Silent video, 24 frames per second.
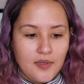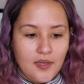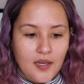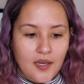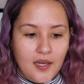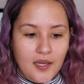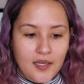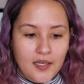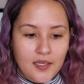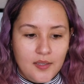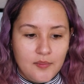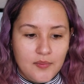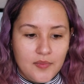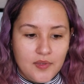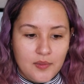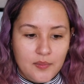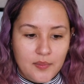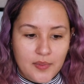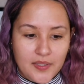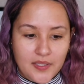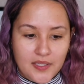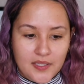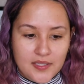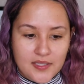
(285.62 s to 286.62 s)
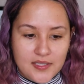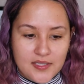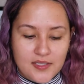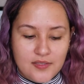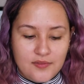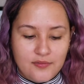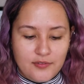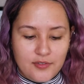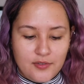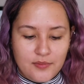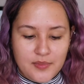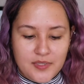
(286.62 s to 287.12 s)
I am the biggest,
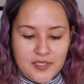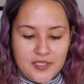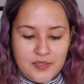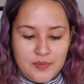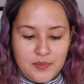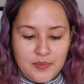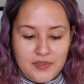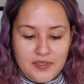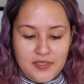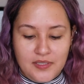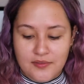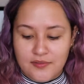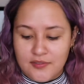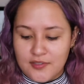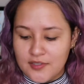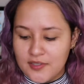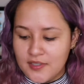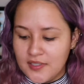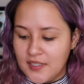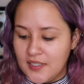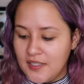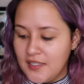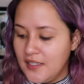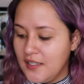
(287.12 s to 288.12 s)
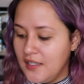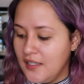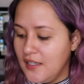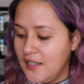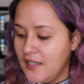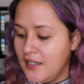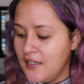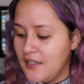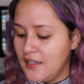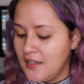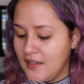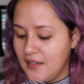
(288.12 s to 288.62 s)
firmest believer
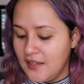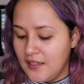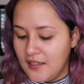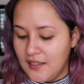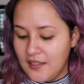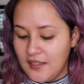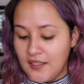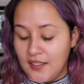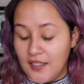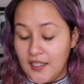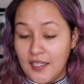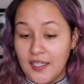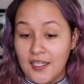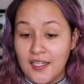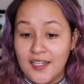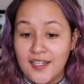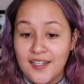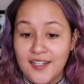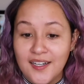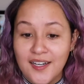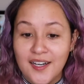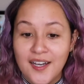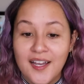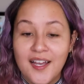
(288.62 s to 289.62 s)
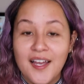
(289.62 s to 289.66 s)
in the